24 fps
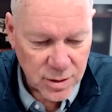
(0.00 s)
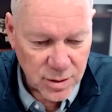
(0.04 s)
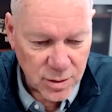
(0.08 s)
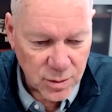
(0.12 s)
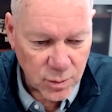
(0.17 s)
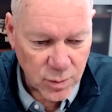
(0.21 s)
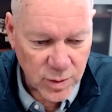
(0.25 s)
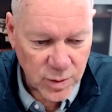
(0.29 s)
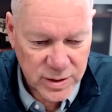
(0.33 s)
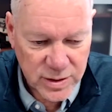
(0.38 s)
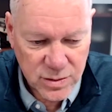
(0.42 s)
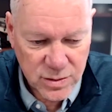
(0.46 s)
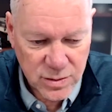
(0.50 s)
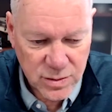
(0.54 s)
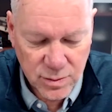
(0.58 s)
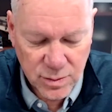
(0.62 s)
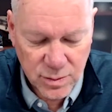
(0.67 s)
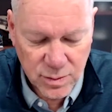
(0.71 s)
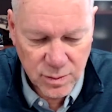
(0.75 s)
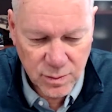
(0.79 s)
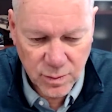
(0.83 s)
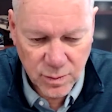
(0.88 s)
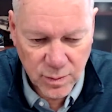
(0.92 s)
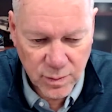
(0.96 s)

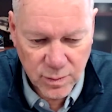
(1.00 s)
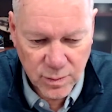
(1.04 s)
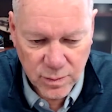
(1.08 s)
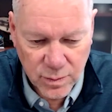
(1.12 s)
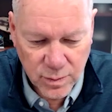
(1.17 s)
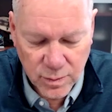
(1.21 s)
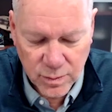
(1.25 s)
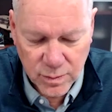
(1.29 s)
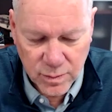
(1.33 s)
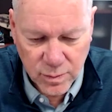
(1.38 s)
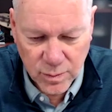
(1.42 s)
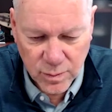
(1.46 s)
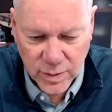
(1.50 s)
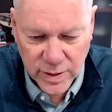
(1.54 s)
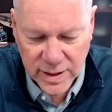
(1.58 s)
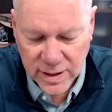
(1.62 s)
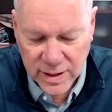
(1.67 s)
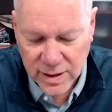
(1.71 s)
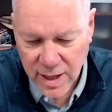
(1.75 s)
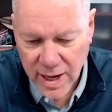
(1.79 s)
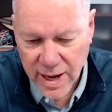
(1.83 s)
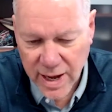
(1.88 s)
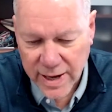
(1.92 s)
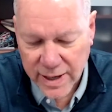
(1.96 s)
what do you
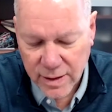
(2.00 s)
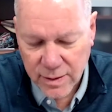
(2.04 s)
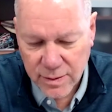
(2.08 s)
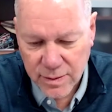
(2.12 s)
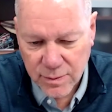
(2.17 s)
like?